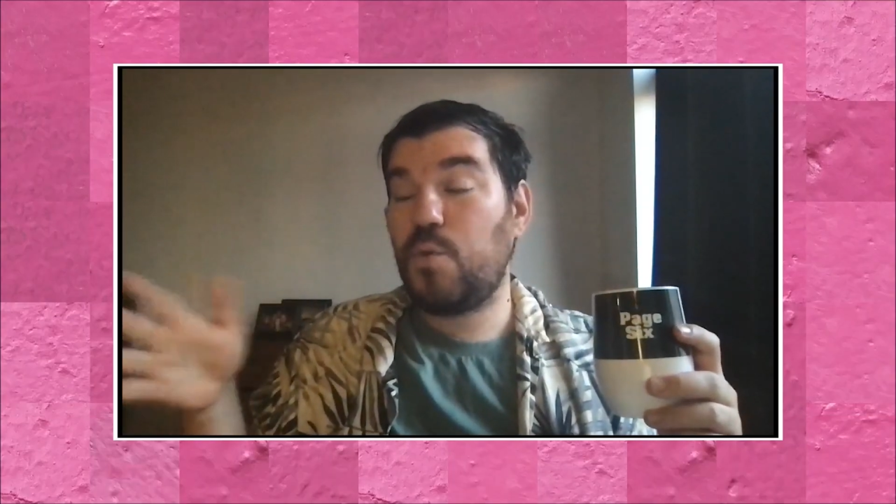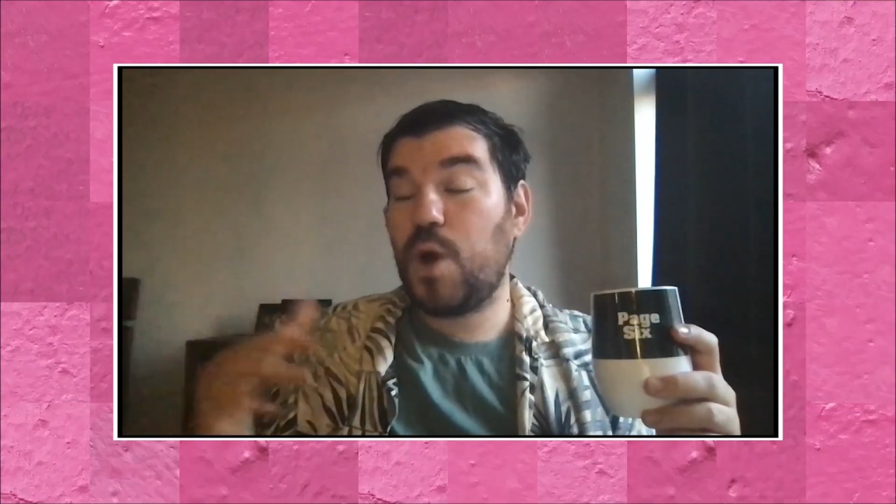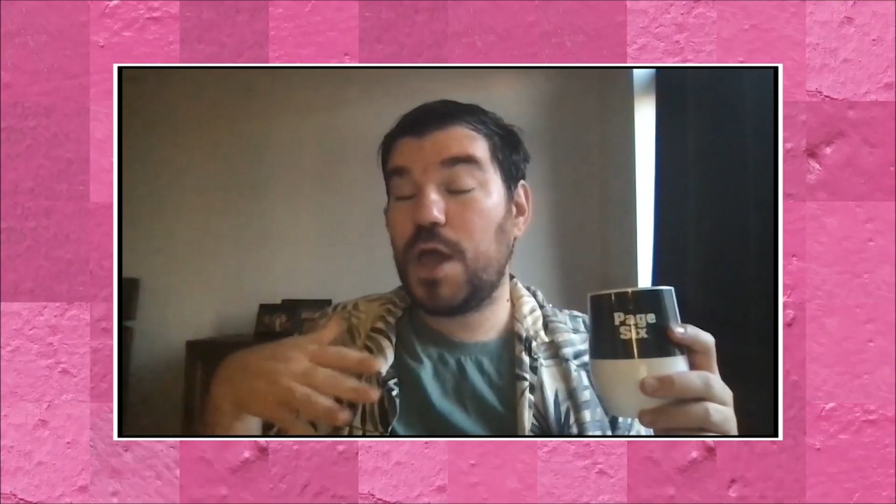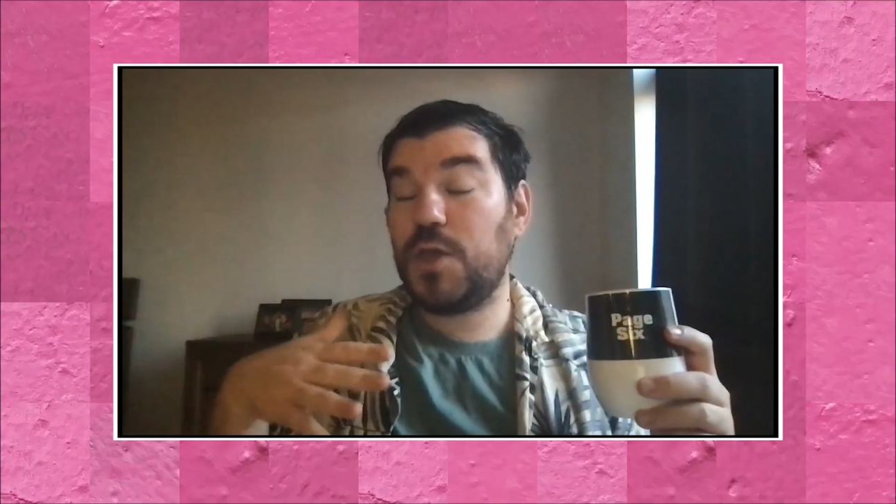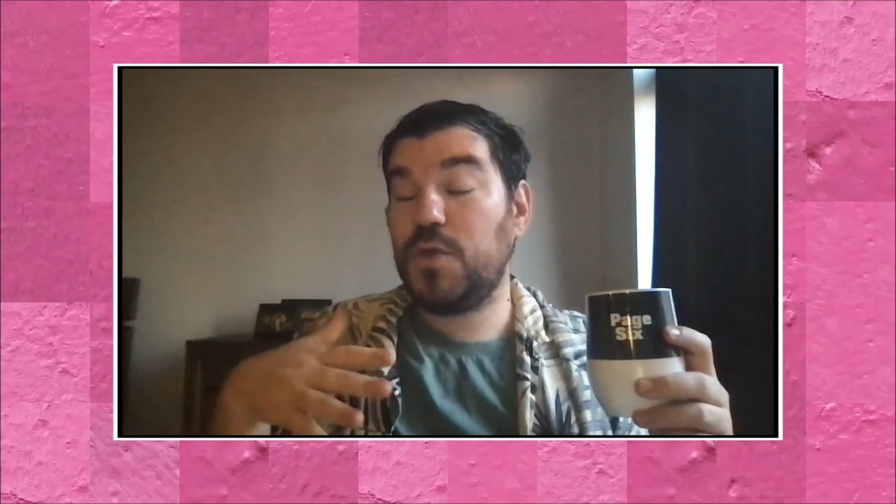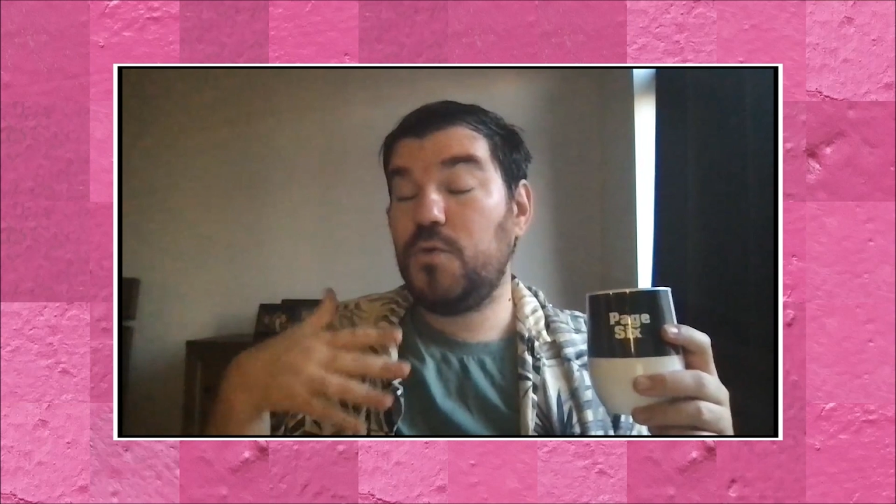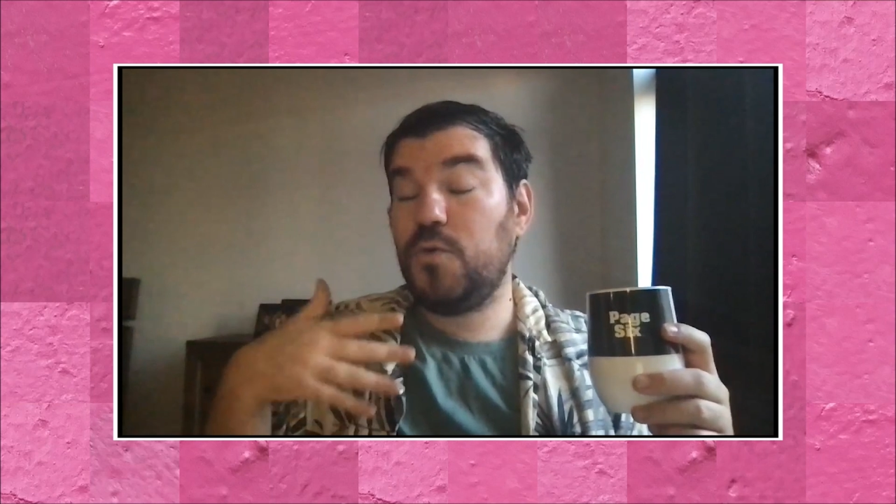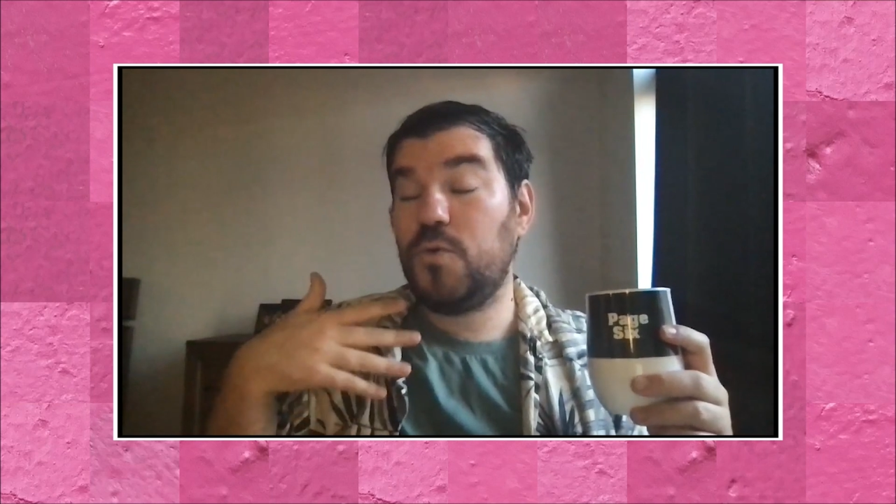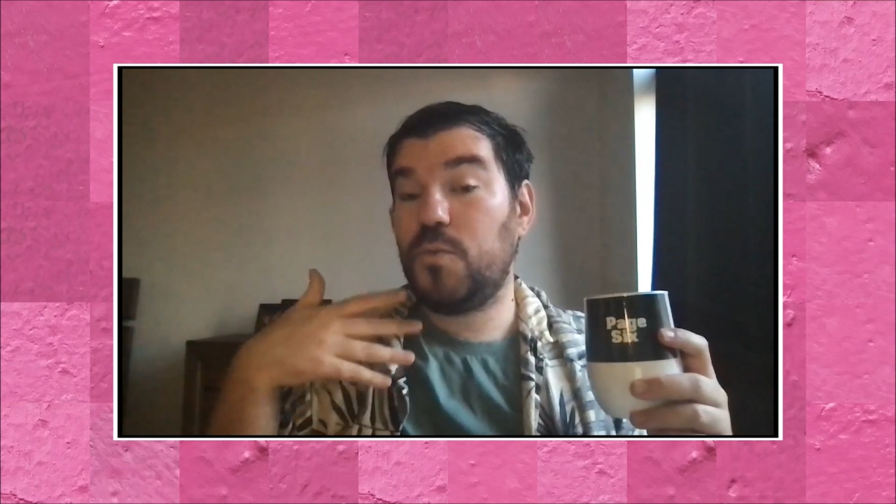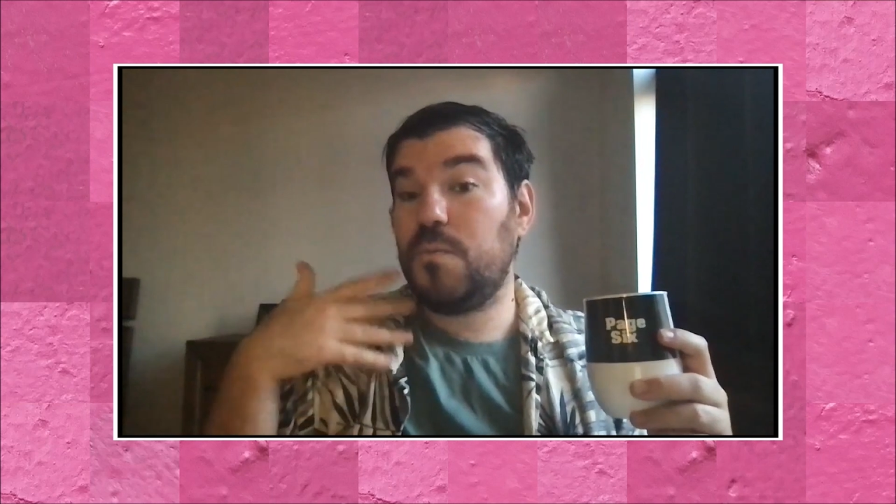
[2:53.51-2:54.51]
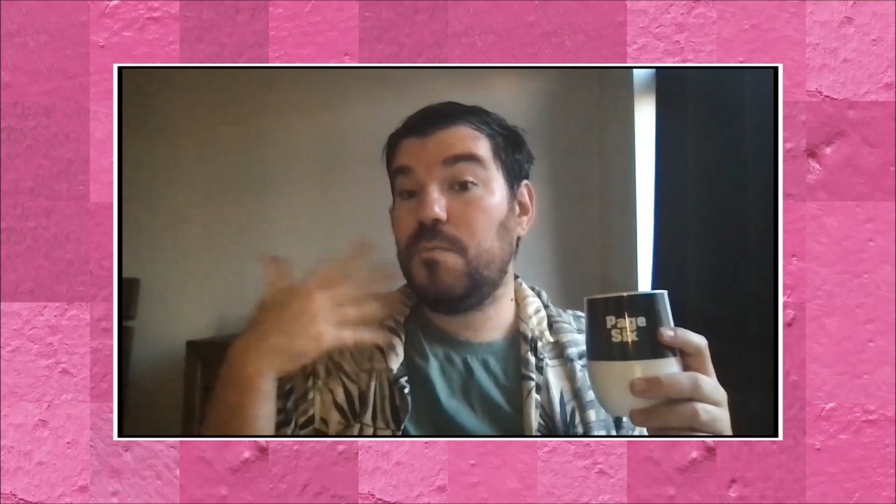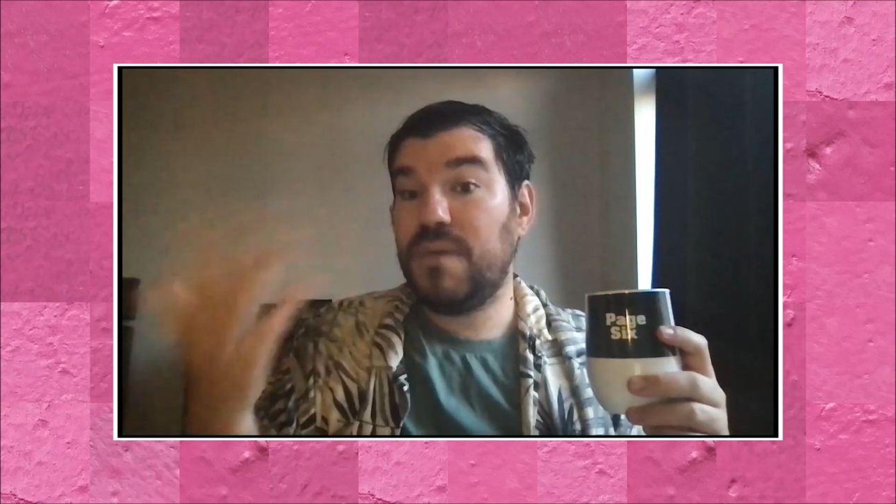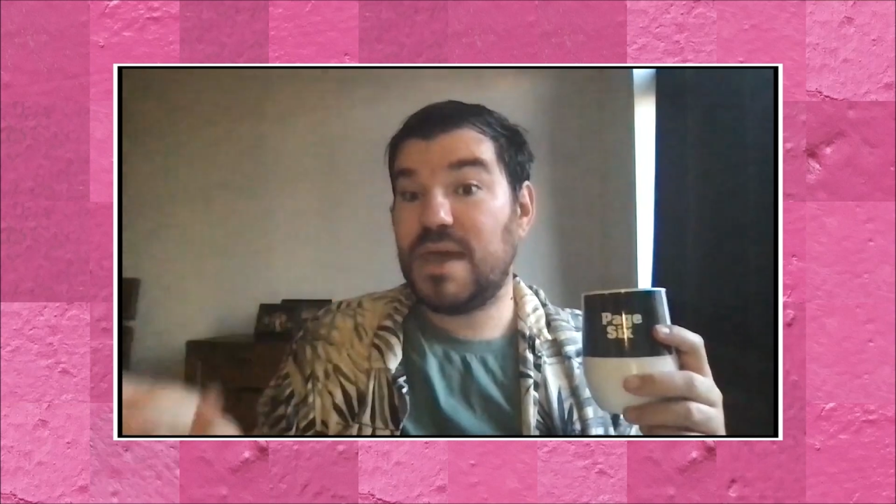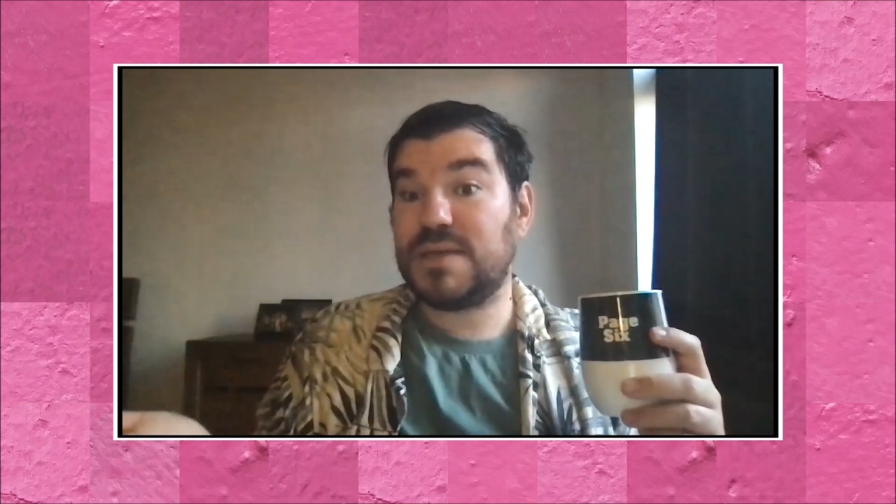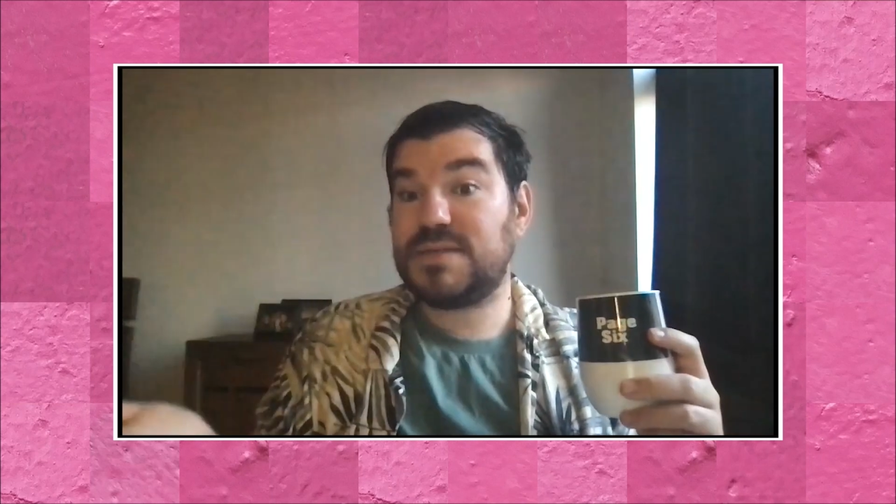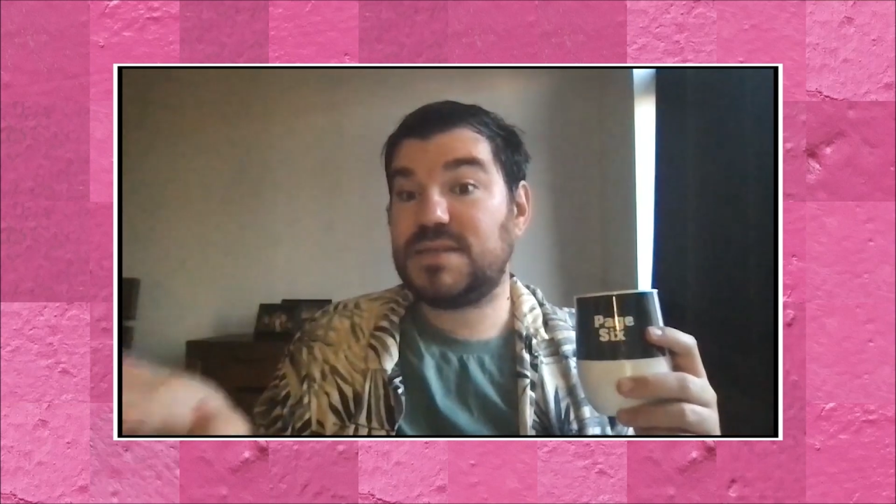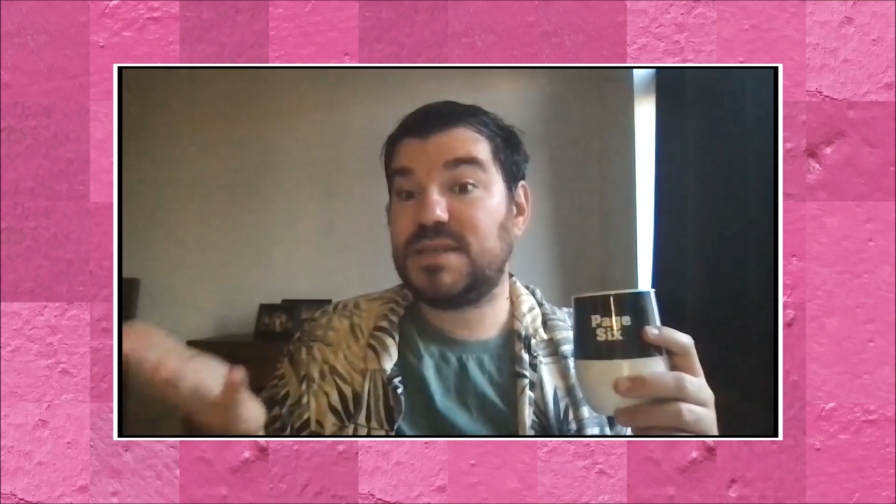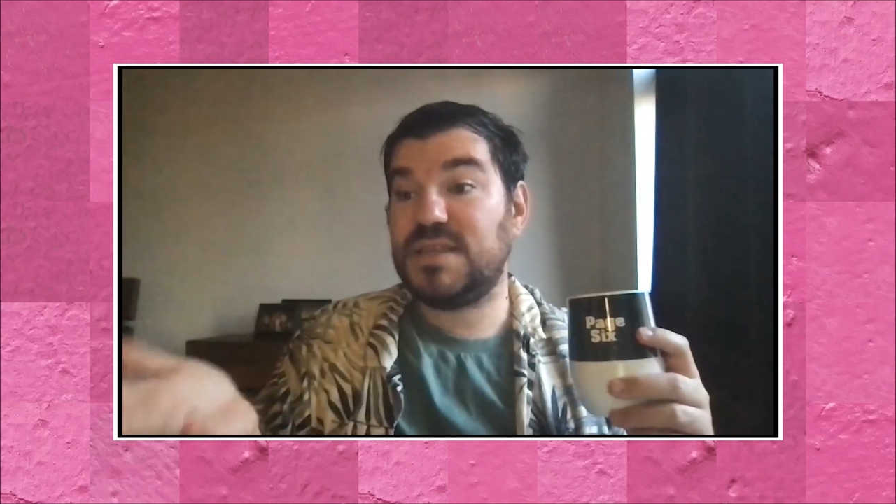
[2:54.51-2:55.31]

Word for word: what you missed